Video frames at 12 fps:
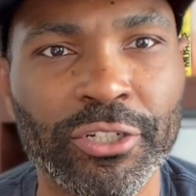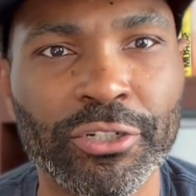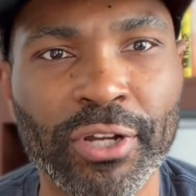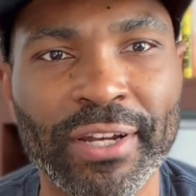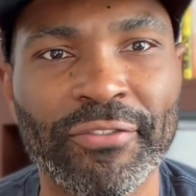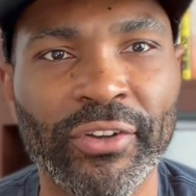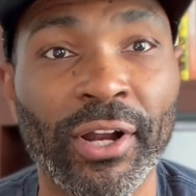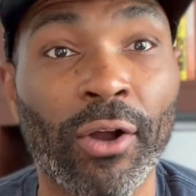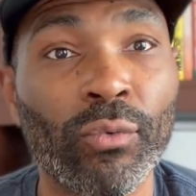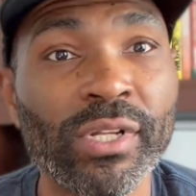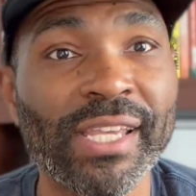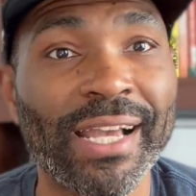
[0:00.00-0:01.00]
you're trying to figure out
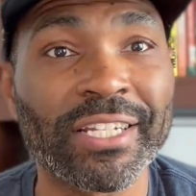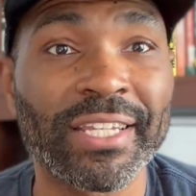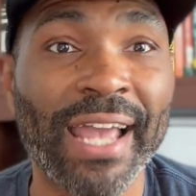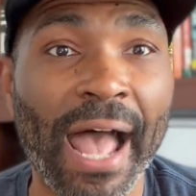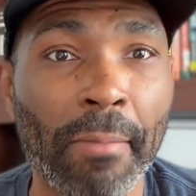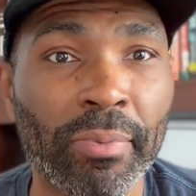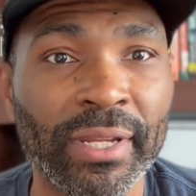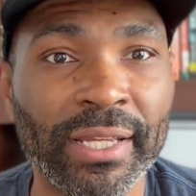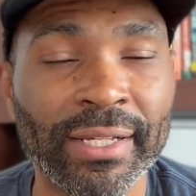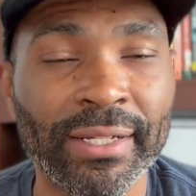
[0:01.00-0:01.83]
what's actually happening